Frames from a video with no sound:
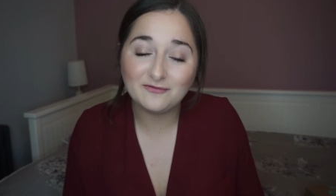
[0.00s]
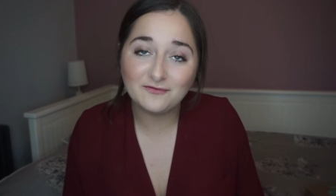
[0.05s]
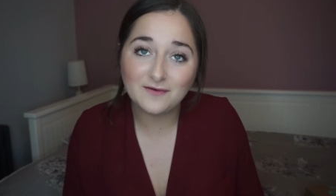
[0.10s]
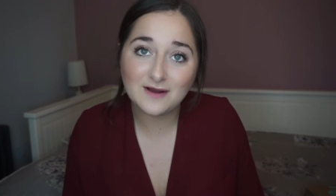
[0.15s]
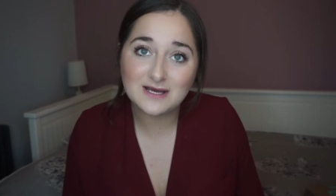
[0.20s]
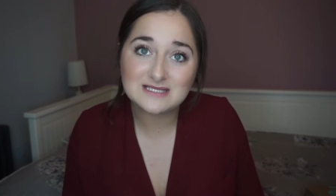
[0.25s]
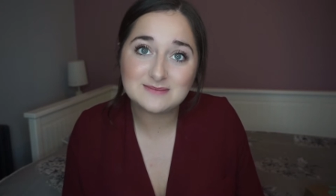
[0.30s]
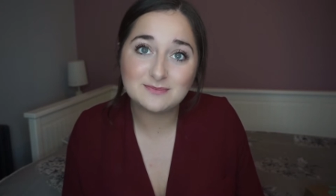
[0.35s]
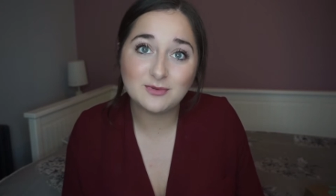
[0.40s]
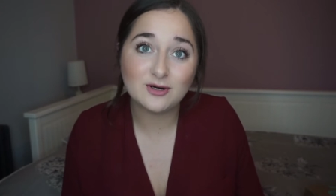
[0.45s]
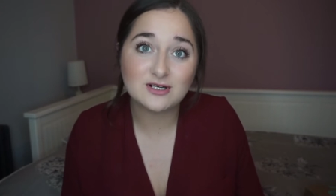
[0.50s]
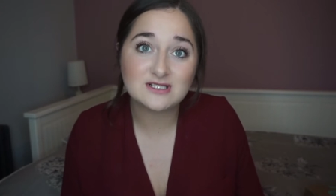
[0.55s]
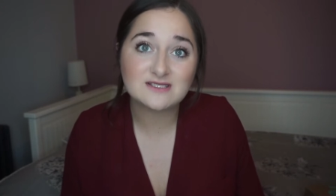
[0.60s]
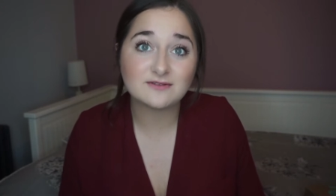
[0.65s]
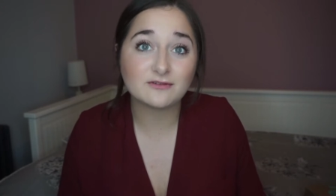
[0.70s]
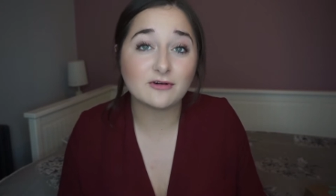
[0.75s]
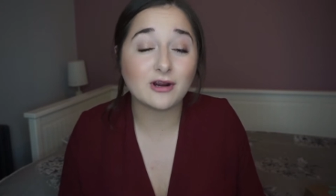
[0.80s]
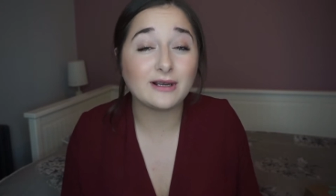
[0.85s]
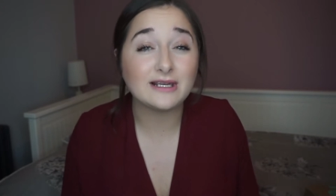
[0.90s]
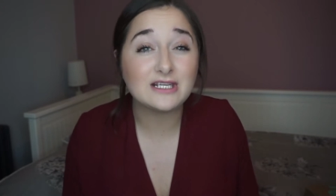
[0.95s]
first box
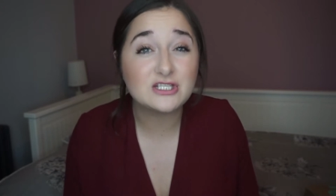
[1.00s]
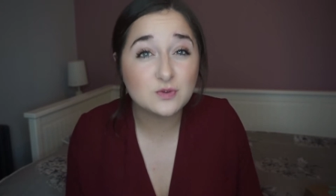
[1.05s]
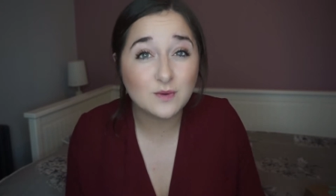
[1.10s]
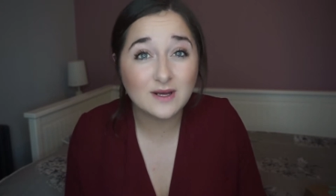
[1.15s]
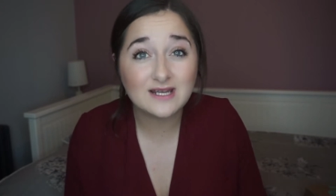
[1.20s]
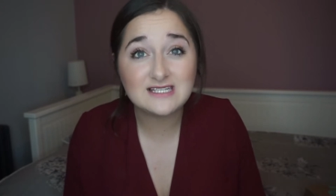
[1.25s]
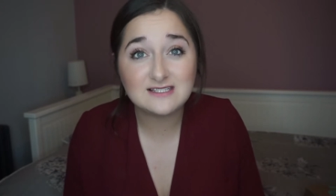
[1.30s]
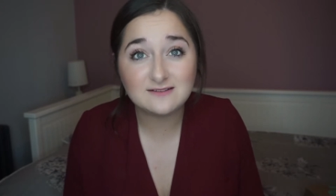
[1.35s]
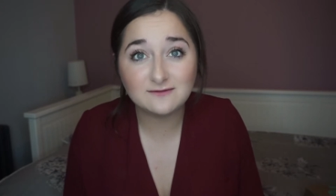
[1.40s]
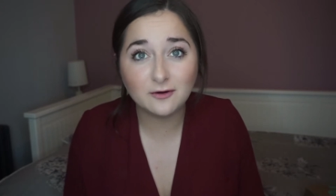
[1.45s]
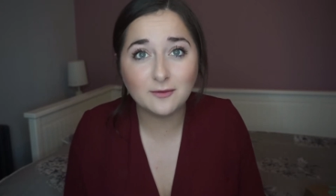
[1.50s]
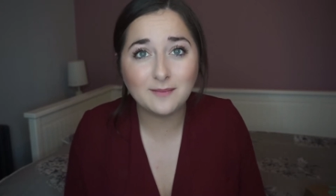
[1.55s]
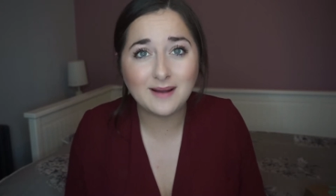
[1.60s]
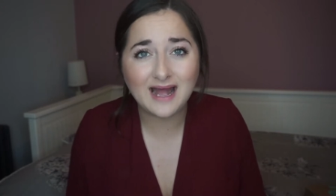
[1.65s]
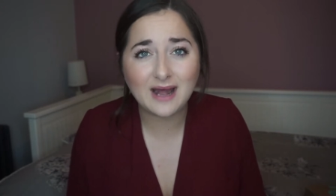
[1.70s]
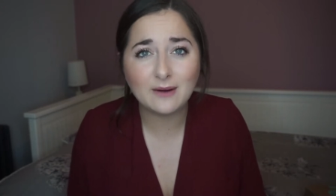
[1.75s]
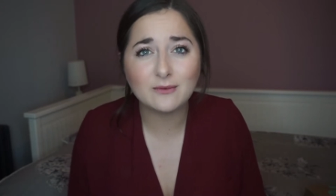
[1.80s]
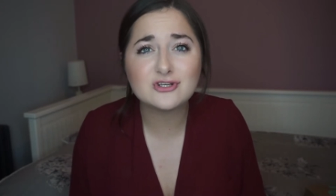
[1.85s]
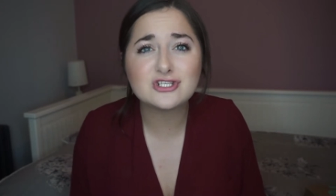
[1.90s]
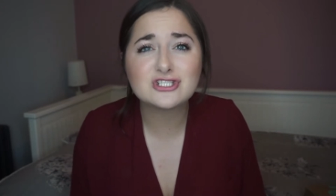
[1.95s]
for only
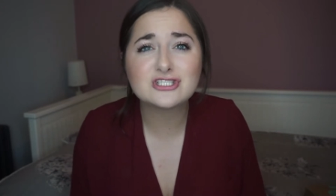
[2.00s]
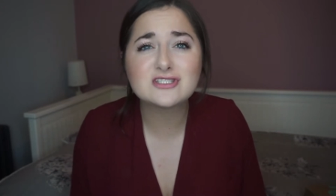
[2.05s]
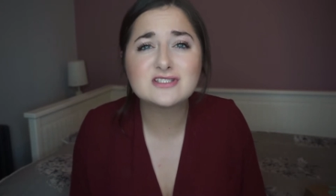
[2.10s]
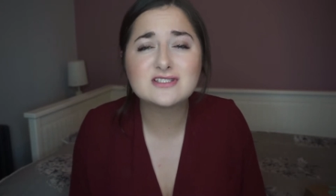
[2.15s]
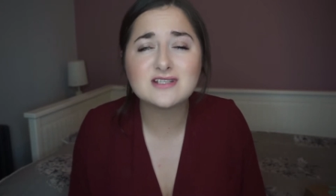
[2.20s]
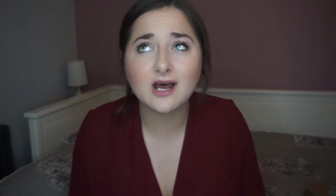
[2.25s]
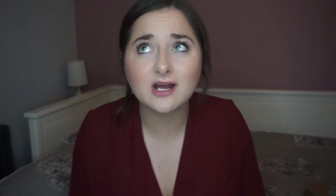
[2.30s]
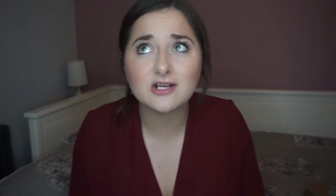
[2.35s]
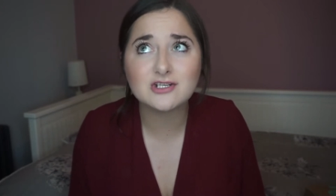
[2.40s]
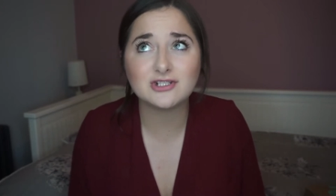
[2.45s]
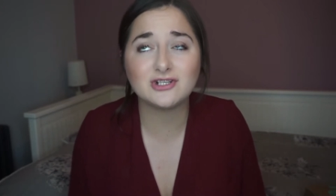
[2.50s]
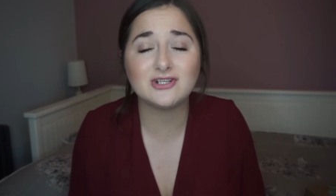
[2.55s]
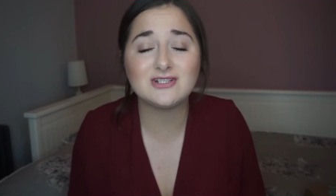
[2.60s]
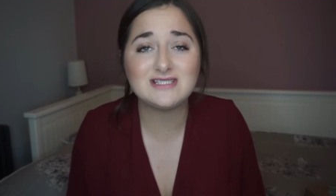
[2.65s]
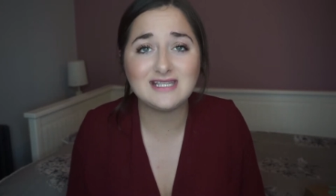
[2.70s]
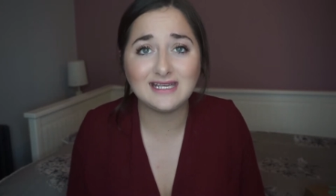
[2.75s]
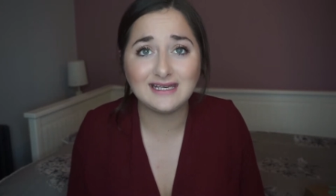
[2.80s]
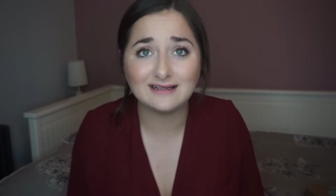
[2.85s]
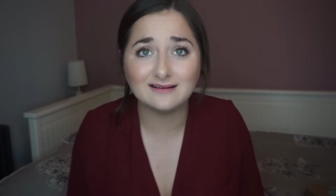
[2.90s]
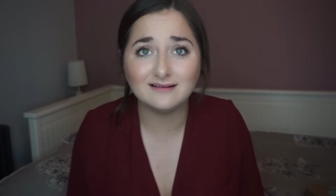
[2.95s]
£24, which is such a good
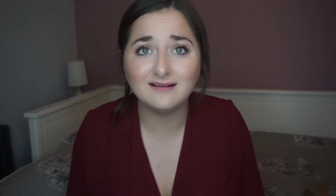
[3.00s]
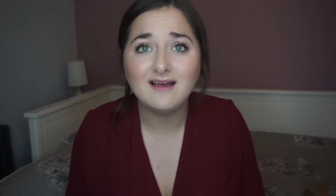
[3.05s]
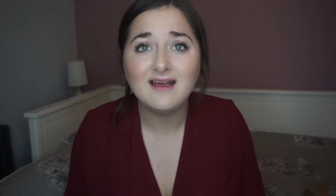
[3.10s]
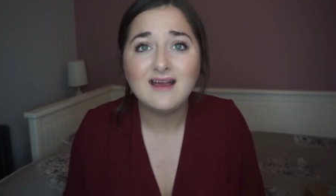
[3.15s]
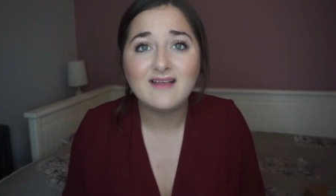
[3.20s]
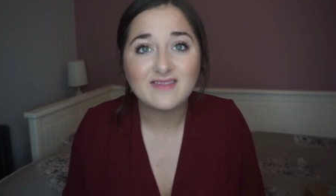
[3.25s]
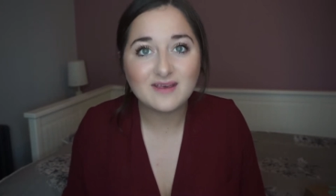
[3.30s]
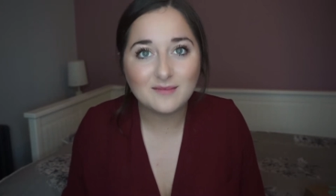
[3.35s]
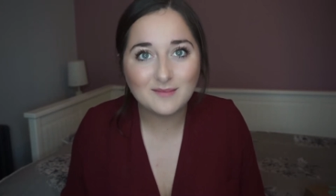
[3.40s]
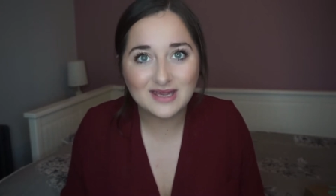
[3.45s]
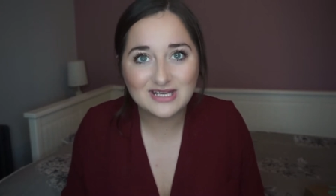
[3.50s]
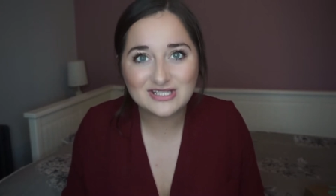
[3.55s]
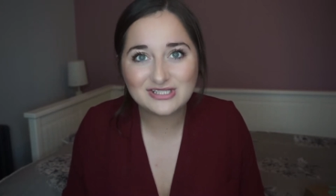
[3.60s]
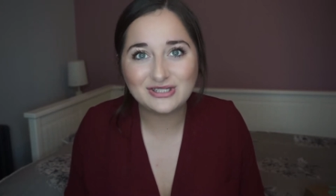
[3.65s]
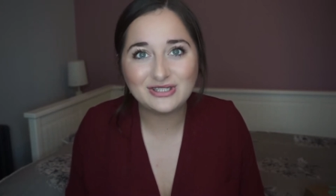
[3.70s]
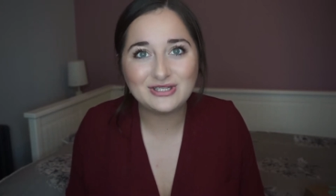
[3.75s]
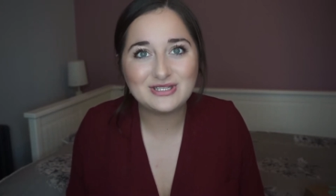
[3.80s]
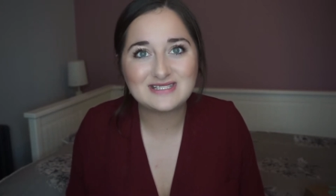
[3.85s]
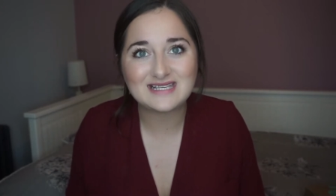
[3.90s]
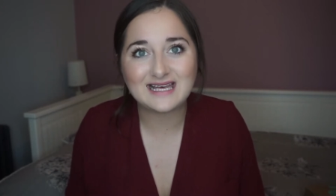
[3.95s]
deal, then make sure
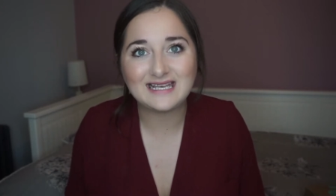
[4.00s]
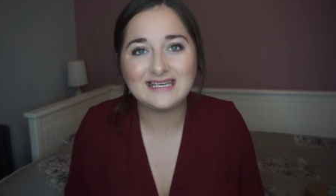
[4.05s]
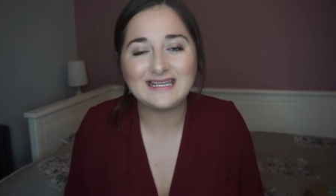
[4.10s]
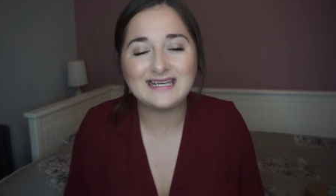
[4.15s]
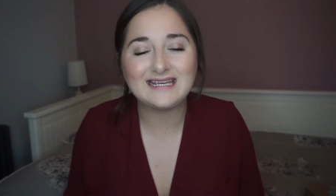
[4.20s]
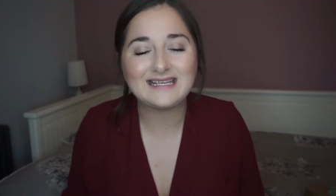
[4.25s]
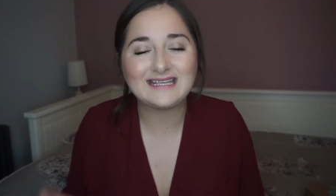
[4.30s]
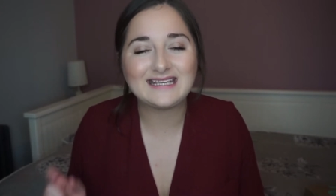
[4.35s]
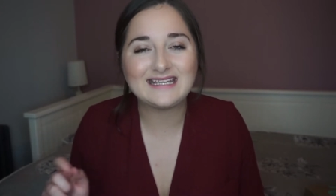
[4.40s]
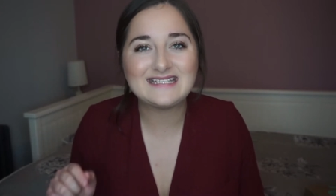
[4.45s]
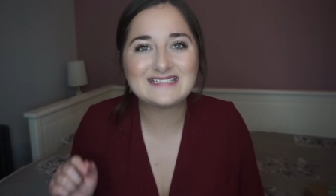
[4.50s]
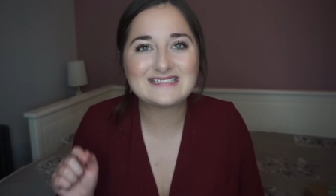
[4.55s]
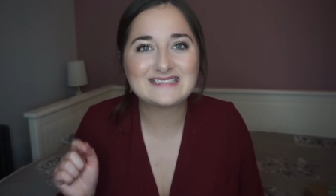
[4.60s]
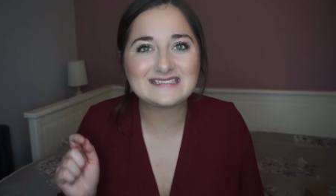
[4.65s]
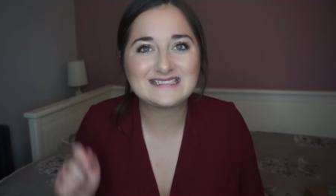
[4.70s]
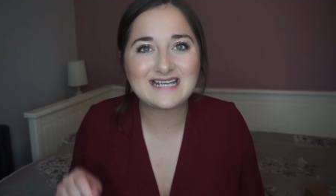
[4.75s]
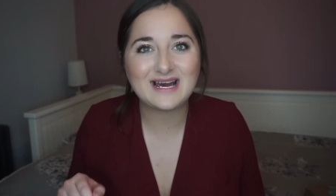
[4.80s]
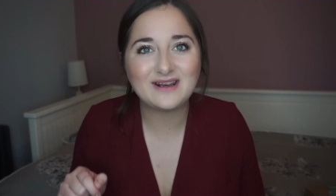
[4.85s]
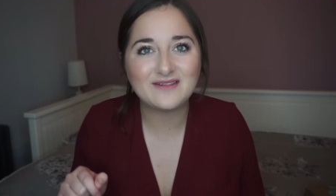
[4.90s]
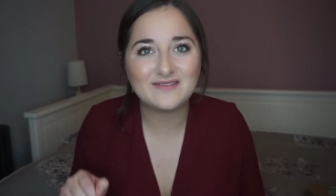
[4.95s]
you use that link. It's
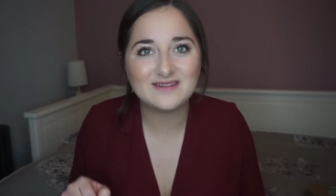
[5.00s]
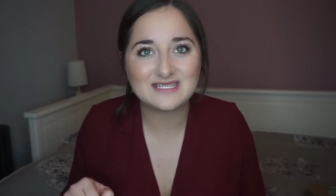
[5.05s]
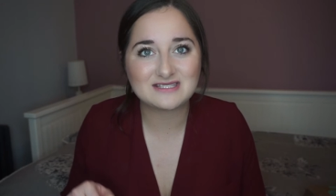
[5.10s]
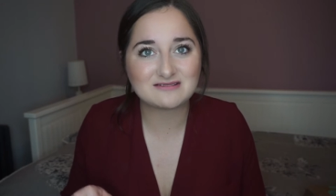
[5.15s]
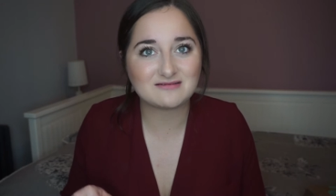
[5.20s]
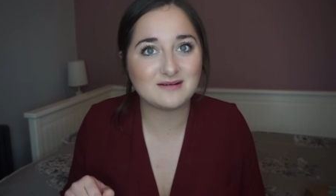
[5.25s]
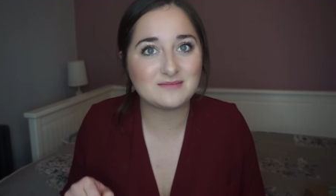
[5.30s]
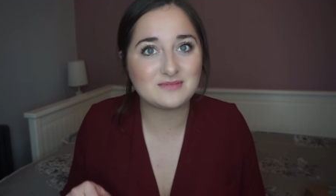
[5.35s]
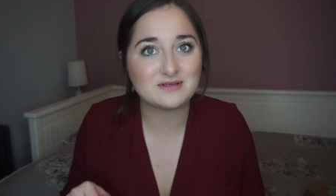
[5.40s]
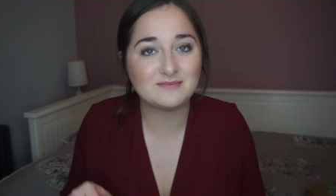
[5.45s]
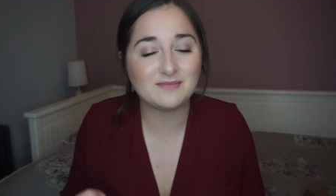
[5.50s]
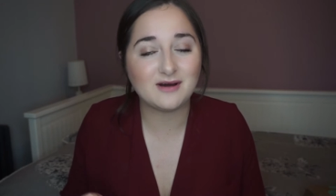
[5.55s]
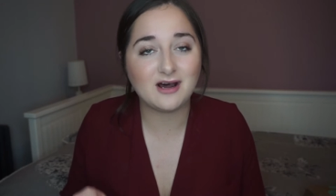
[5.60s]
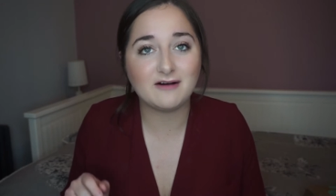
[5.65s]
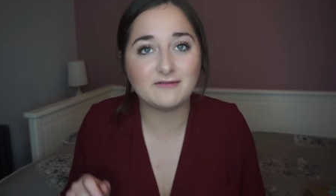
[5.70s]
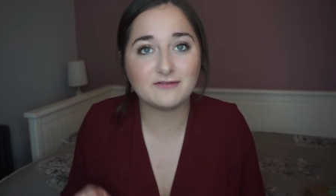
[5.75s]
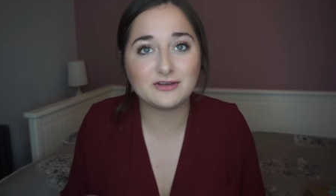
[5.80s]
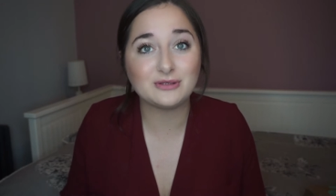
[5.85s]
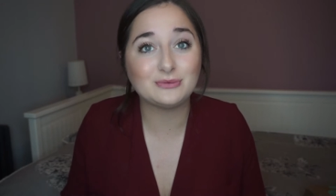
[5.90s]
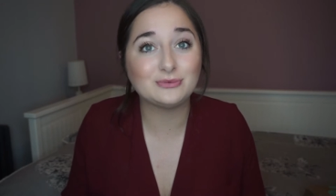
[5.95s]
down in the description
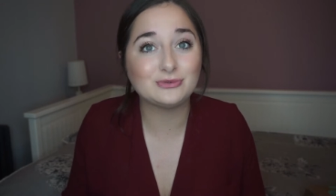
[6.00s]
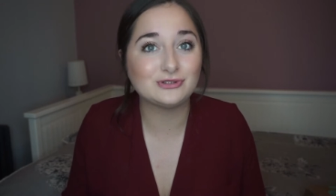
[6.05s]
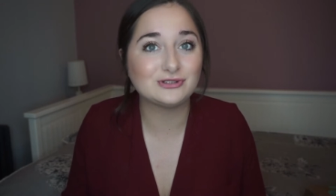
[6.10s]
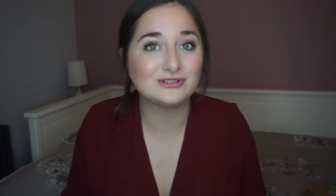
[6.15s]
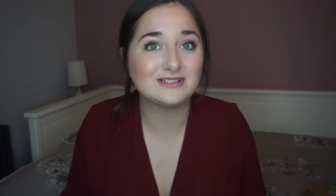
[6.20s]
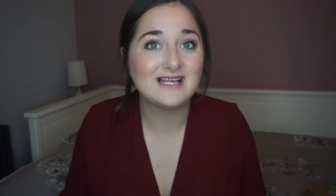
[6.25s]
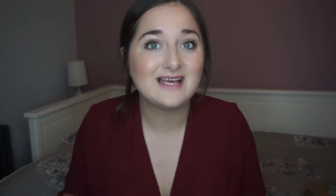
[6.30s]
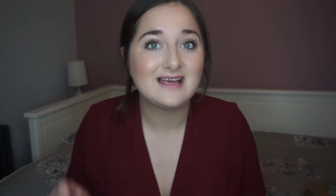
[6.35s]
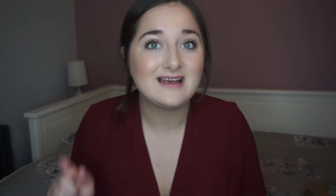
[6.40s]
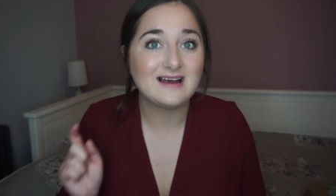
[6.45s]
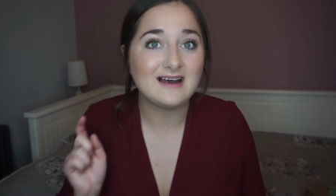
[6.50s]
bar for you all.